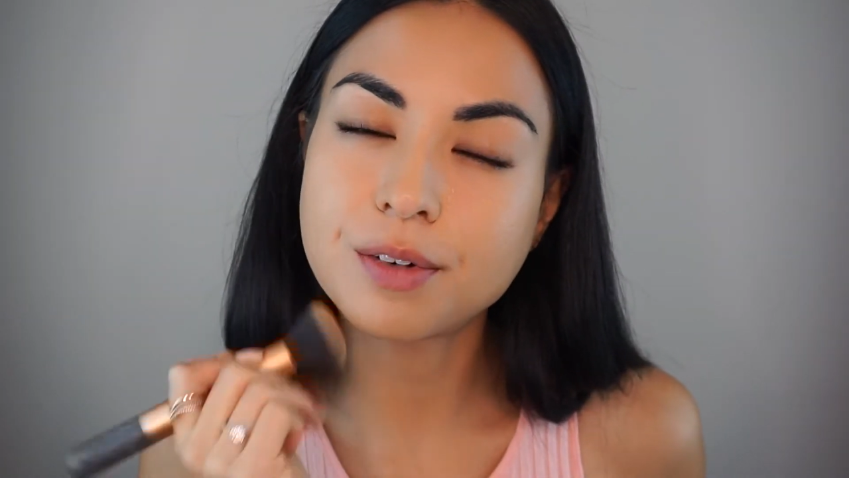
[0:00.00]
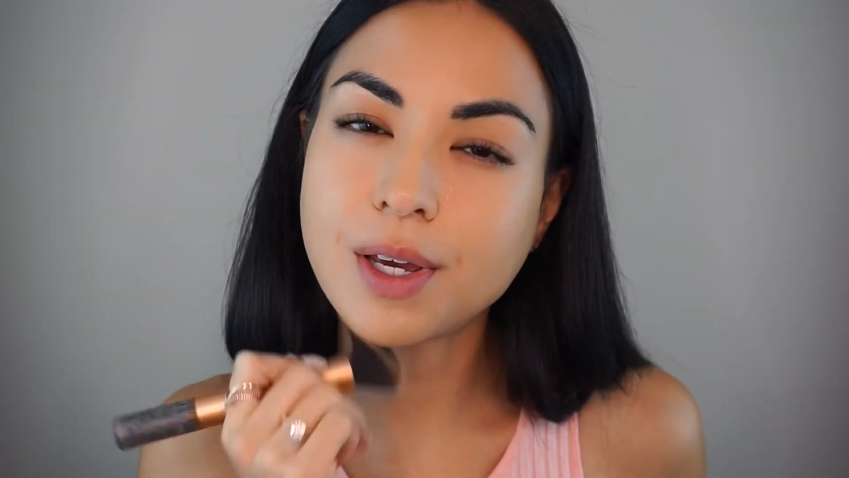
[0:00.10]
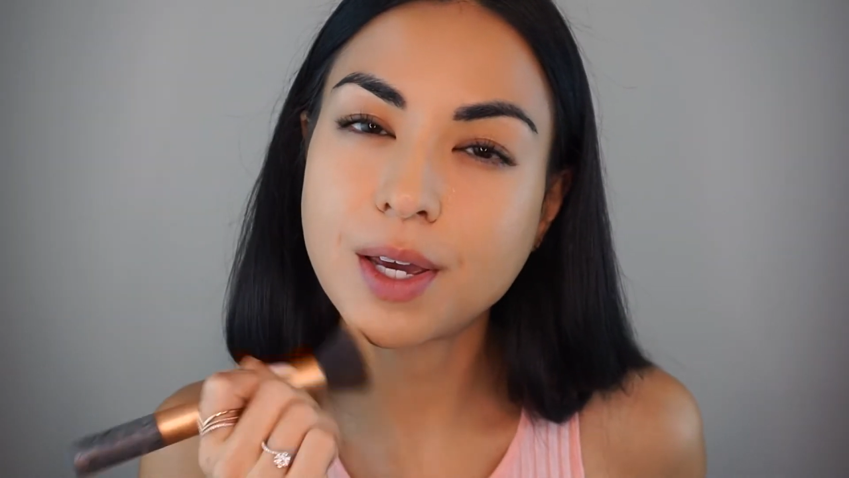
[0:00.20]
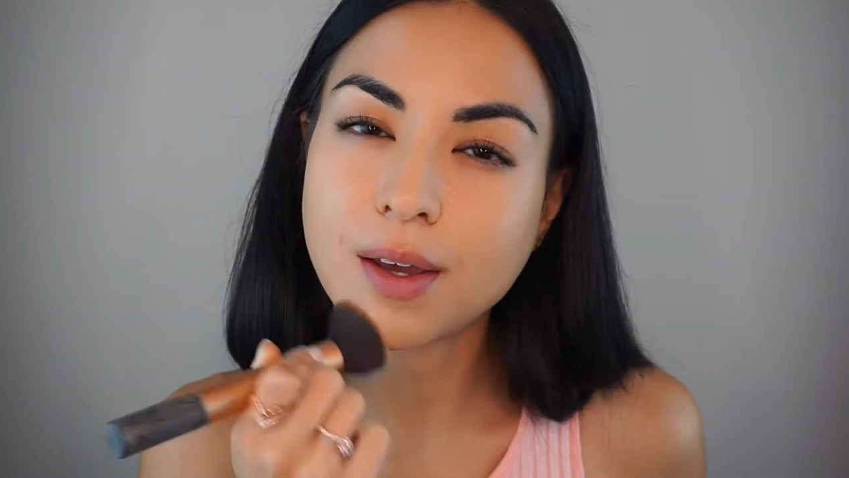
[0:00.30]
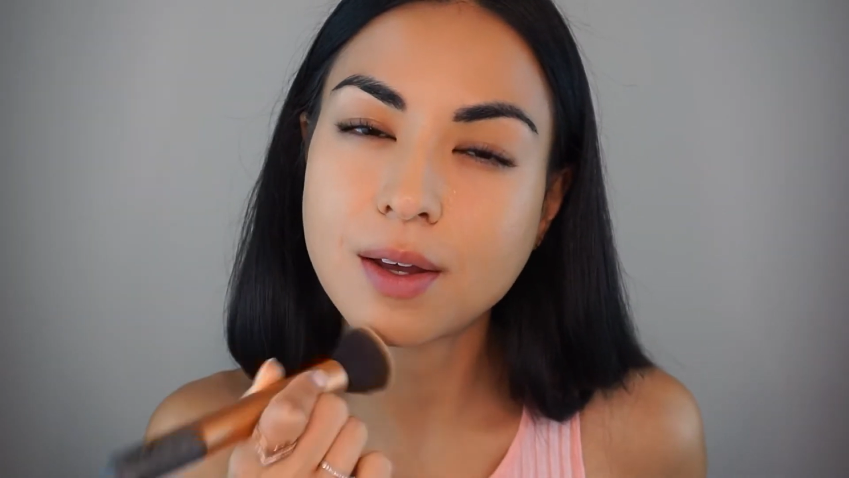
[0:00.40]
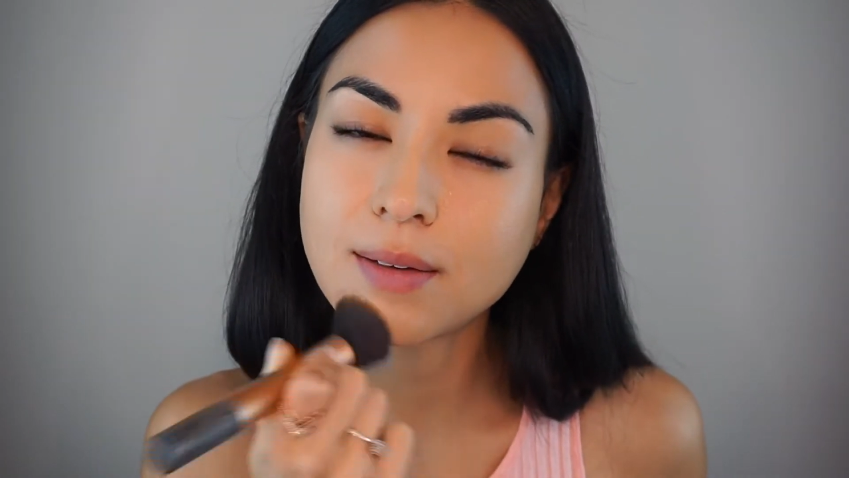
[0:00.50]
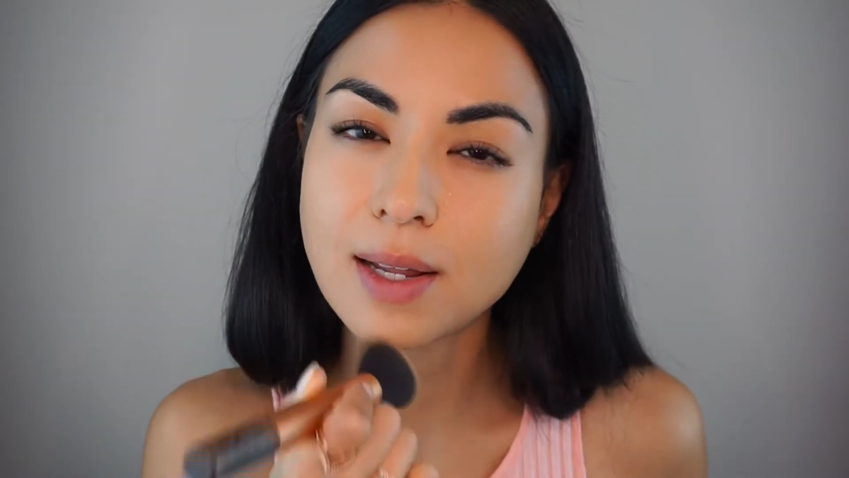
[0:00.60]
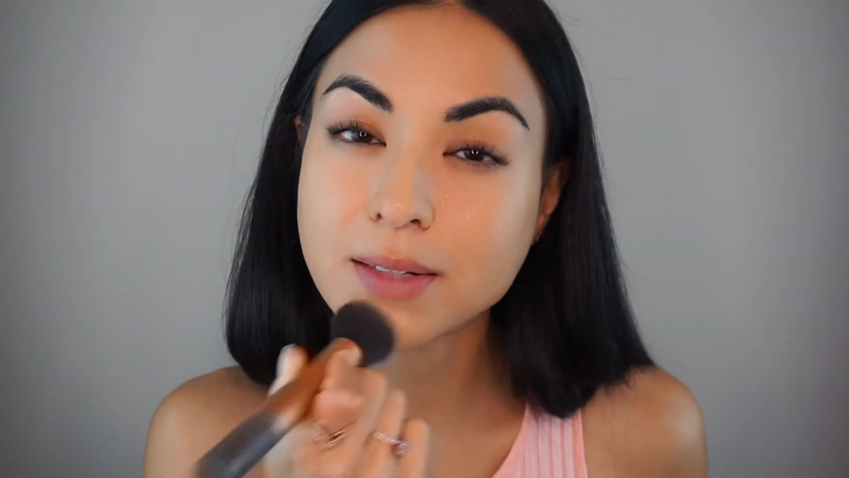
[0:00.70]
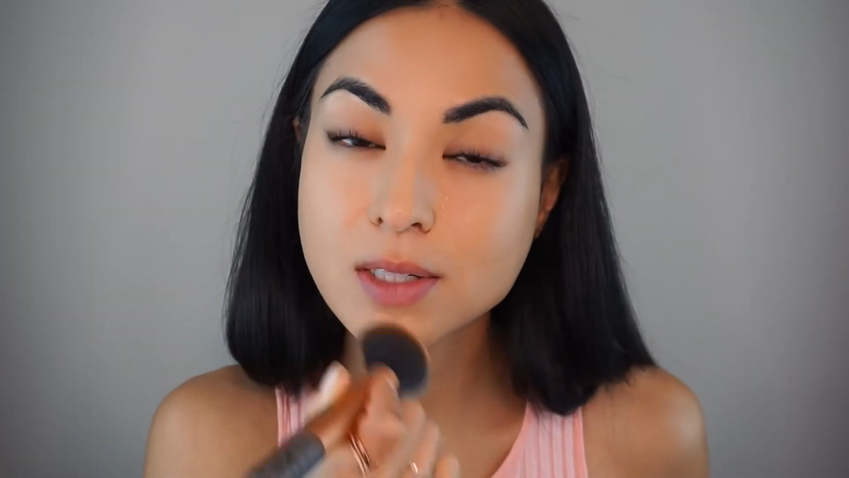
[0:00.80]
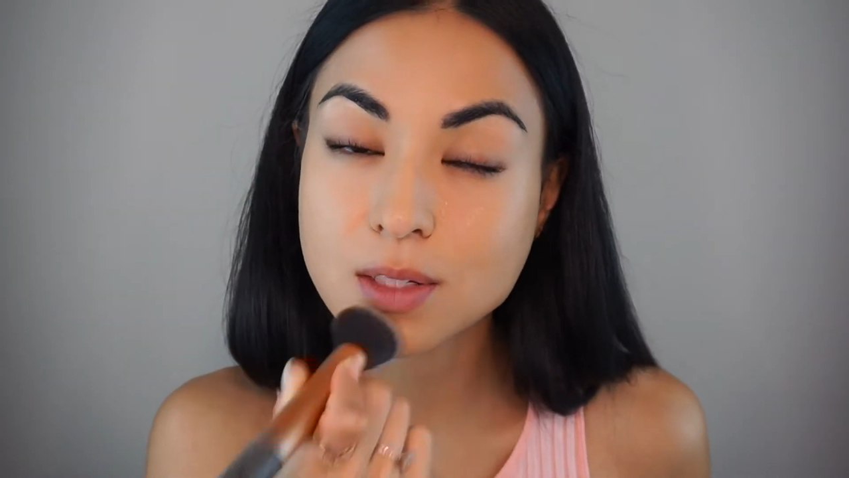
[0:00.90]
a
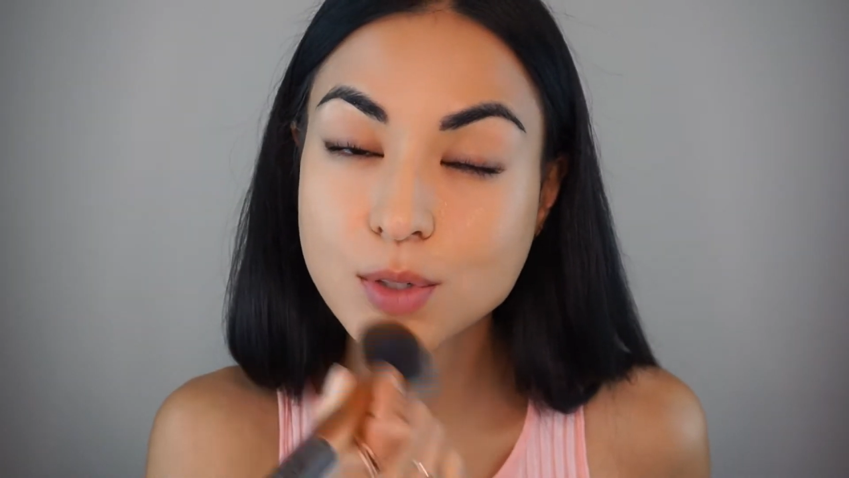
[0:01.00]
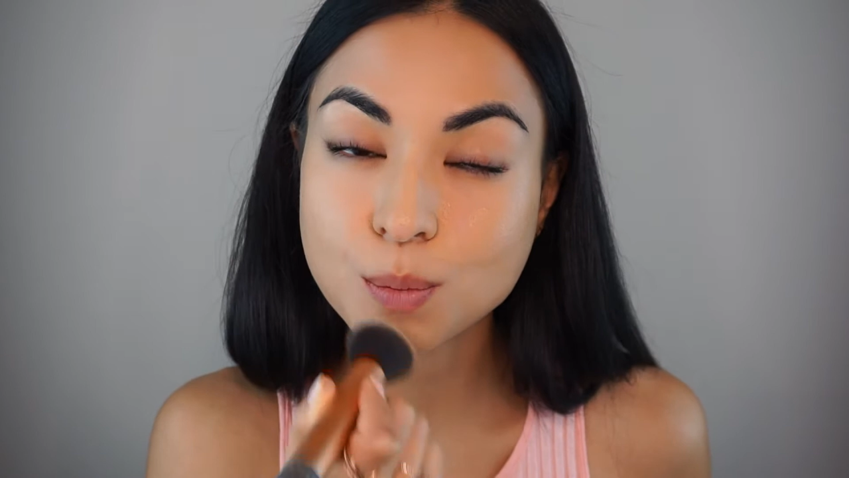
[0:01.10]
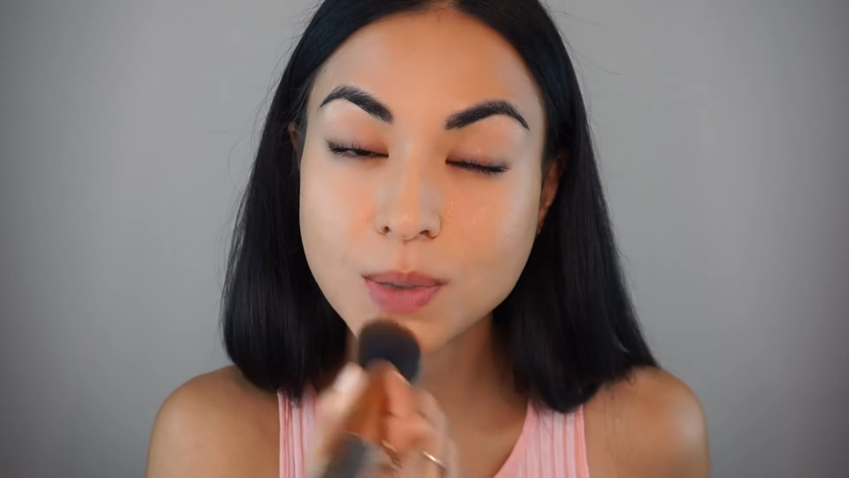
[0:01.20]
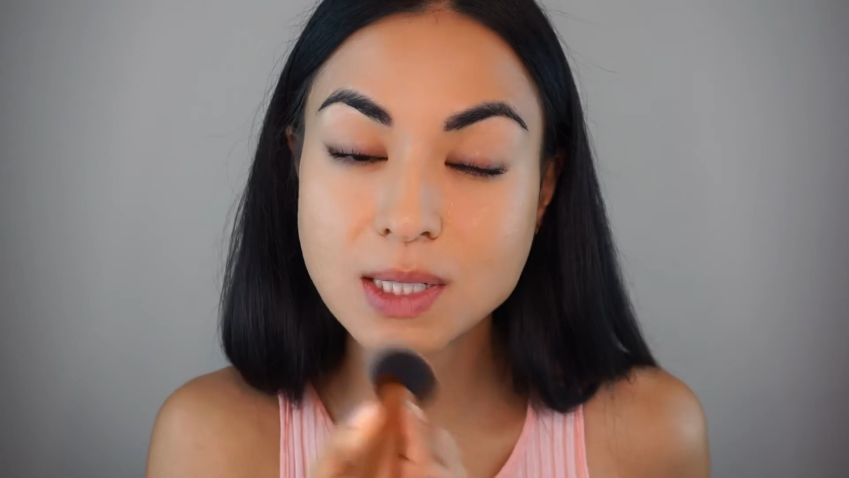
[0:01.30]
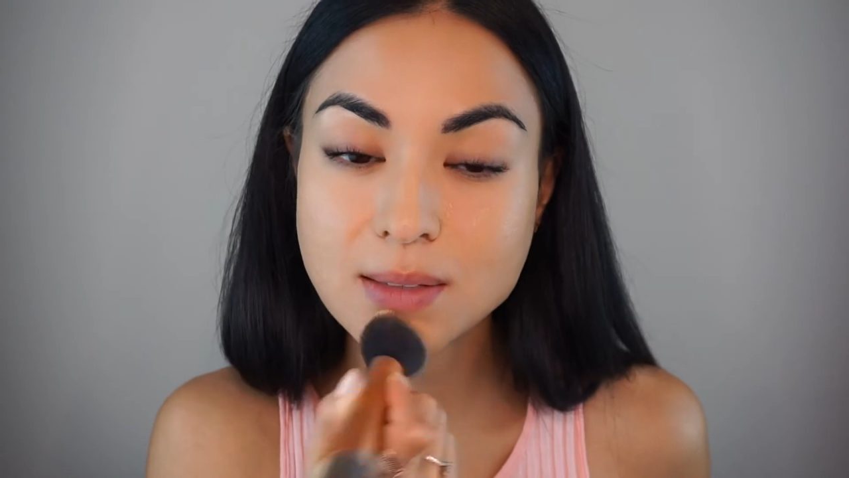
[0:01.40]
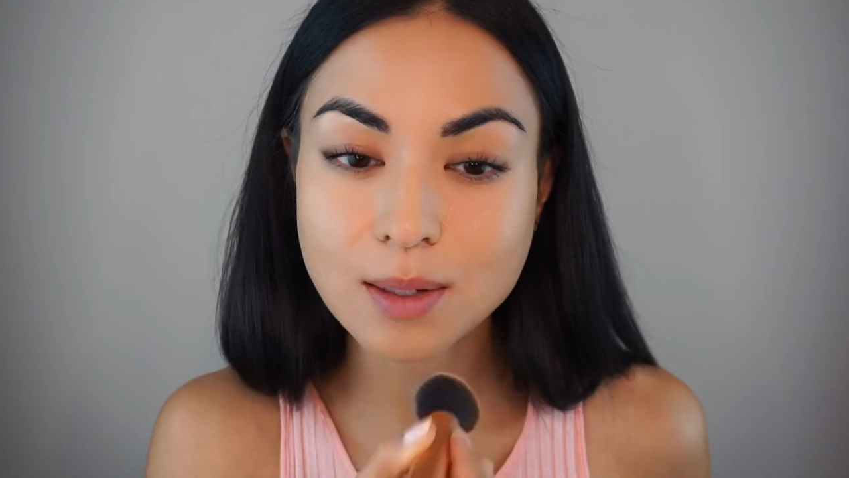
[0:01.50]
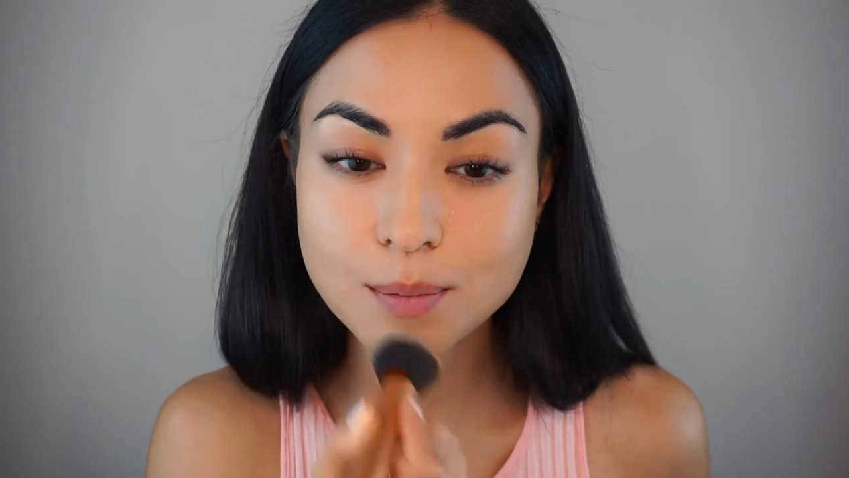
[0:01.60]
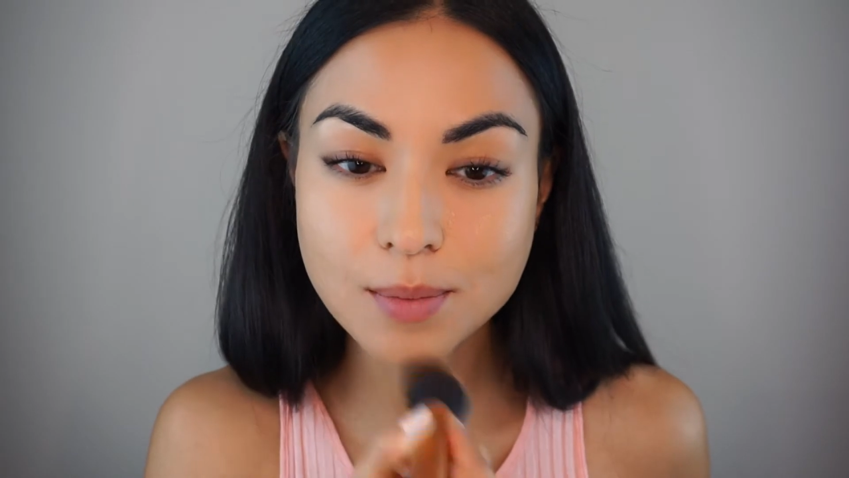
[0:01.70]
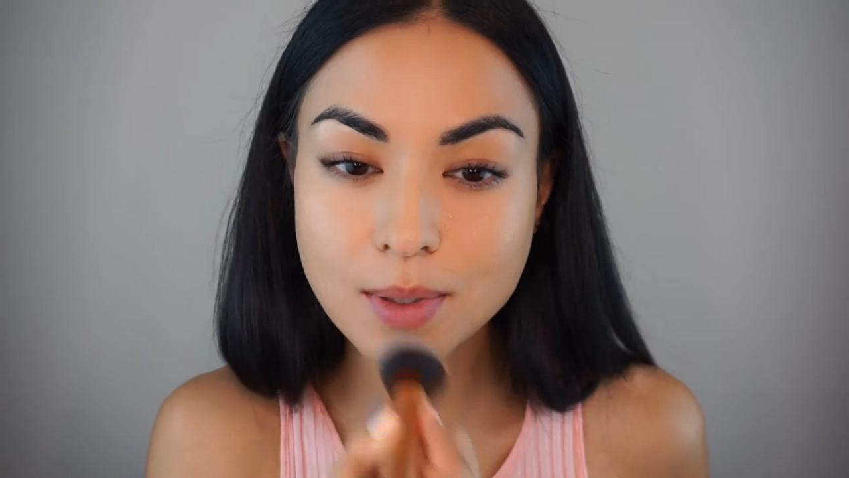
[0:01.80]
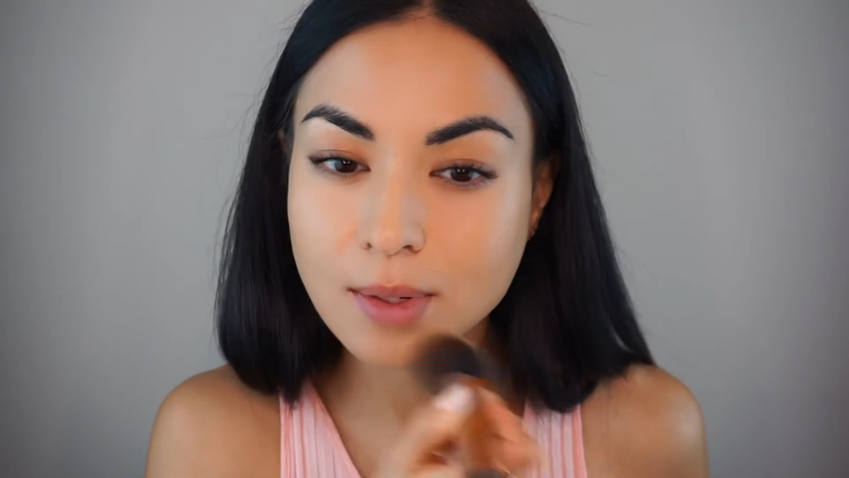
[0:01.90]
light to
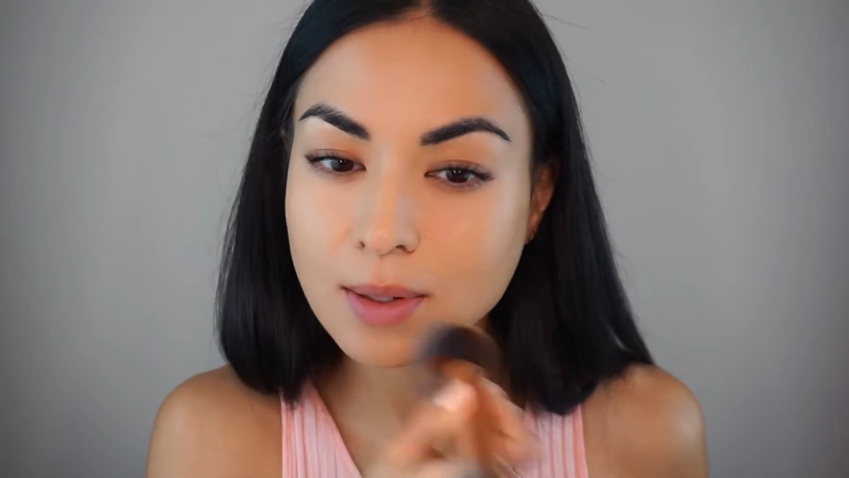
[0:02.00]
medium.